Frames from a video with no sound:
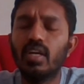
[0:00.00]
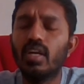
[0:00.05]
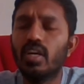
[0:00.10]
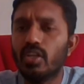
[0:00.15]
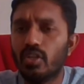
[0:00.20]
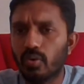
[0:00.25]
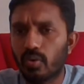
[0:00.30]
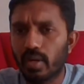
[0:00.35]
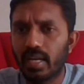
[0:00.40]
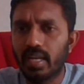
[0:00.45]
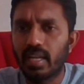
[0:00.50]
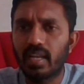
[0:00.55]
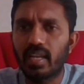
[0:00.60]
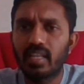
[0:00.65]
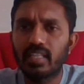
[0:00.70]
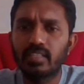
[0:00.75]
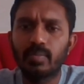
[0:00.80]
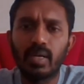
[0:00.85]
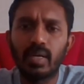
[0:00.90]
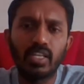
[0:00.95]
You can
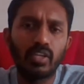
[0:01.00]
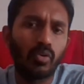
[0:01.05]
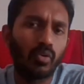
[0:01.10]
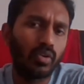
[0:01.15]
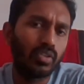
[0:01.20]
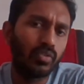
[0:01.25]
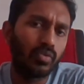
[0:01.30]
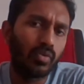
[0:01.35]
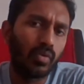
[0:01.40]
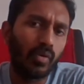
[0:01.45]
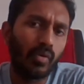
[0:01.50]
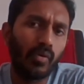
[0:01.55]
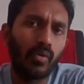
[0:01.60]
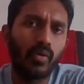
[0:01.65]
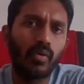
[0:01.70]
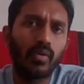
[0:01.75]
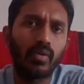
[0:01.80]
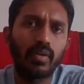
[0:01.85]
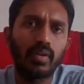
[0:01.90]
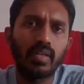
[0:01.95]
analyze by your
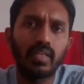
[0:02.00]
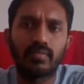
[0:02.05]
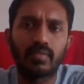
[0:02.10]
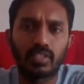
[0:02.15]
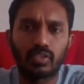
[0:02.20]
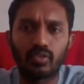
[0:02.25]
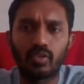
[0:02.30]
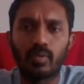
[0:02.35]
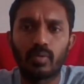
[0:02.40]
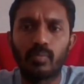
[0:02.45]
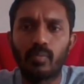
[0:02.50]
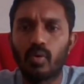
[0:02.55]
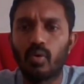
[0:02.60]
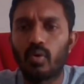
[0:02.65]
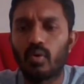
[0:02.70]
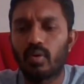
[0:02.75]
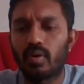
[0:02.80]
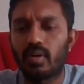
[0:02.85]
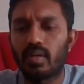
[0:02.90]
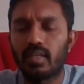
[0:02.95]
own with your
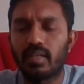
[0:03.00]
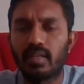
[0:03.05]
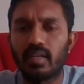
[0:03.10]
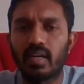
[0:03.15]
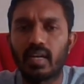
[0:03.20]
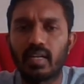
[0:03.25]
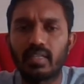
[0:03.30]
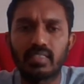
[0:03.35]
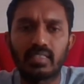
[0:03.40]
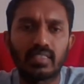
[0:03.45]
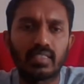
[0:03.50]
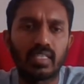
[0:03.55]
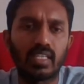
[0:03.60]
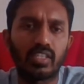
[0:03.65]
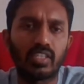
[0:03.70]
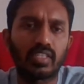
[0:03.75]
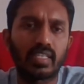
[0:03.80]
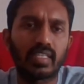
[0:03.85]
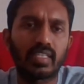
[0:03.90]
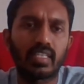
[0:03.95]
board. I just
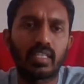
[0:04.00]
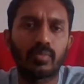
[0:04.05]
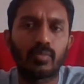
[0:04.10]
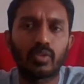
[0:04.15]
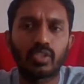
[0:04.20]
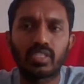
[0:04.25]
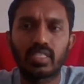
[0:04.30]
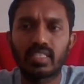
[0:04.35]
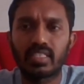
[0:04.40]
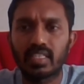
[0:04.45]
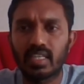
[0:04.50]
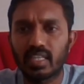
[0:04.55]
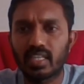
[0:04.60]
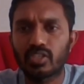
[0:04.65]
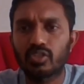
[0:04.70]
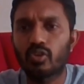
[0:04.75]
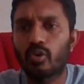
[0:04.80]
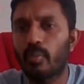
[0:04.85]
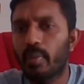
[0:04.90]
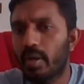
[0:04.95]
illustrated the position. There are
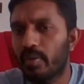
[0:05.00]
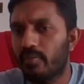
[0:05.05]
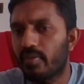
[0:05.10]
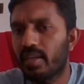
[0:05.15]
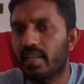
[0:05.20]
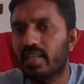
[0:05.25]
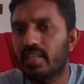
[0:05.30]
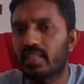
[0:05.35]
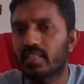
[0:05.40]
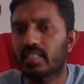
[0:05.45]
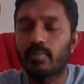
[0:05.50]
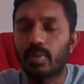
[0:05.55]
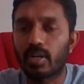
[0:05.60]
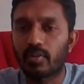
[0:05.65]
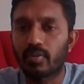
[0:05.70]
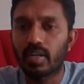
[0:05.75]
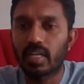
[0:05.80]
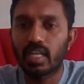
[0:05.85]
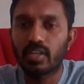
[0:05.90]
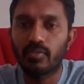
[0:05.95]
so many variations. But
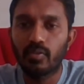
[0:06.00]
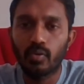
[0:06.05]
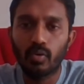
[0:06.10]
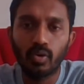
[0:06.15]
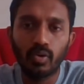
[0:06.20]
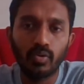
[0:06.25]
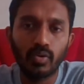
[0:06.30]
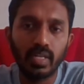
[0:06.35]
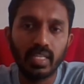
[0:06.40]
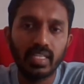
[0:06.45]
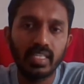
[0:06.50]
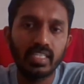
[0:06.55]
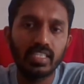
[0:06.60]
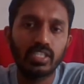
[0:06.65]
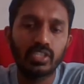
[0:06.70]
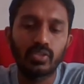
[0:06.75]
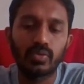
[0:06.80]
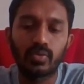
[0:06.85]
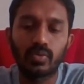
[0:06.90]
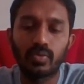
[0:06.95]
what I want to
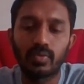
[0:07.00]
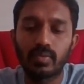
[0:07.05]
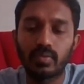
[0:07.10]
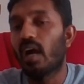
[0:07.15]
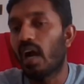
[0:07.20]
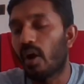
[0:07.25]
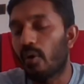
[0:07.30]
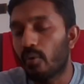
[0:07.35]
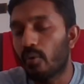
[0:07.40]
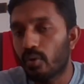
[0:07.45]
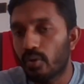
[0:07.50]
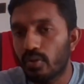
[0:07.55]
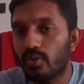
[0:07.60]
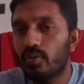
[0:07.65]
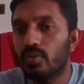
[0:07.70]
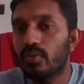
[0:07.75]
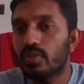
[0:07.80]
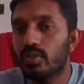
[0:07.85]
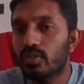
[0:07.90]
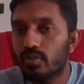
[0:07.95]
teach you how to
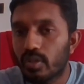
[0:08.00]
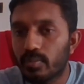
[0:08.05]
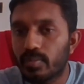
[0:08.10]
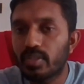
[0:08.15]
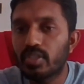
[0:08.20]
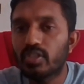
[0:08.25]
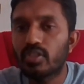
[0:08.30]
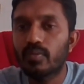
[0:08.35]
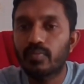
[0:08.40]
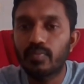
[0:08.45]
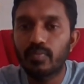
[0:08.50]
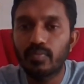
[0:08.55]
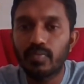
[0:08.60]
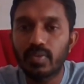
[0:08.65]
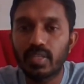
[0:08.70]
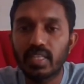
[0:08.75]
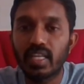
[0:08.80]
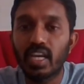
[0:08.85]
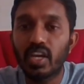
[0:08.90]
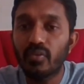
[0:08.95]
use your bishop
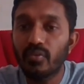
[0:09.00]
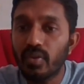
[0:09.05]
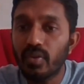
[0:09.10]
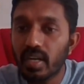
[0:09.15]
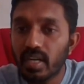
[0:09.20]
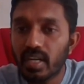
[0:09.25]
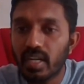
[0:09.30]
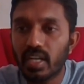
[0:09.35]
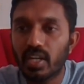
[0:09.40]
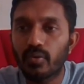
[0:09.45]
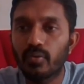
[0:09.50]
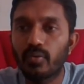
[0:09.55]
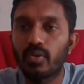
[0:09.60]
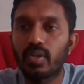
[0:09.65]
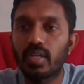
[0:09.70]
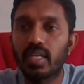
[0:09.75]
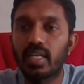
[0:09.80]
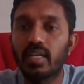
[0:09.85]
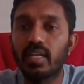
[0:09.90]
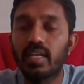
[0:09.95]
with
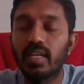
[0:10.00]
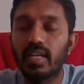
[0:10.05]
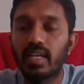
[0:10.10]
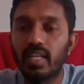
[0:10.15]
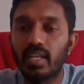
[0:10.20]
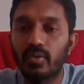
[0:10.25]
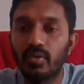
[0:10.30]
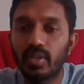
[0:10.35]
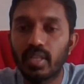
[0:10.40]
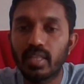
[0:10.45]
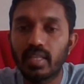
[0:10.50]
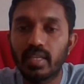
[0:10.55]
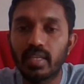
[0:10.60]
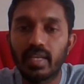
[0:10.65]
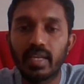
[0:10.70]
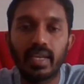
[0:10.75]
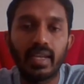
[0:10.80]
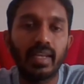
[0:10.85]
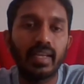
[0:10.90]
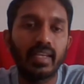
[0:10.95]
effectively during
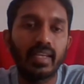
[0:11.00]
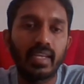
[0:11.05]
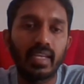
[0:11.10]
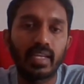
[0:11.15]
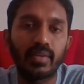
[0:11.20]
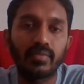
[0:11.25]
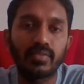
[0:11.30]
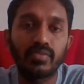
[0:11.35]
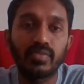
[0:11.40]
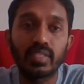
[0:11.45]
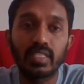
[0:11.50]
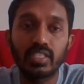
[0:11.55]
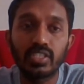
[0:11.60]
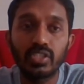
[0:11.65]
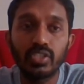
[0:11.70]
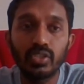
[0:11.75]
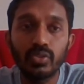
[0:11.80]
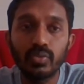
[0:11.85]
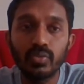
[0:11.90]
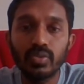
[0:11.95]
the end games with
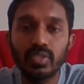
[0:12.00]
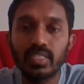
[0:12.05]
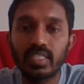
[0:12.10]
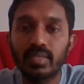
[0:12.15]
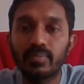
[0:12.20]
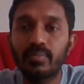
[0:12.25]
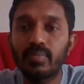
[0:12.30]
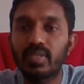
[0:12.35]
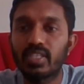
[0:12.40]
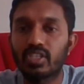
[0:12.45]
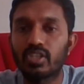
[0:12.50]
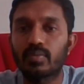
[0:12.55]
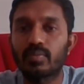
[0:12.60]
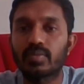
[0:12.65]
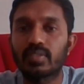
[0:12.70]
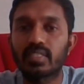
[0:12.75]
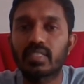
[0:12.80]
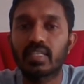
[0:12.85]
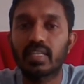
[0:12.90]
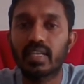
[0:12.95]
using
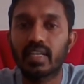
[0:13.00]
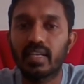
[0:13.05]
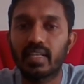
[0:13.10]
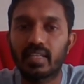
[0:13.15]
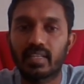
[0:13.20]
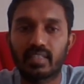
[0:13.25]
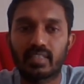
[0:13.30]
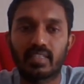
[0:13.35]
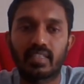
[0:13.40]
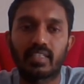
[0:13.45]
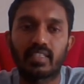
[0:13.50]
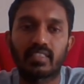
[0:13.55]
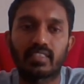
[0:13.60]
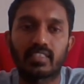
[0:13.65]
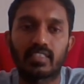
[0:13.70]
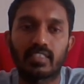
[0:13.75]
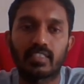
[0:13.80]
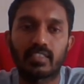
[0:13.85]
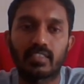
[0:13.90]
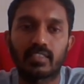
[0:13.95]
bishop's characteristics.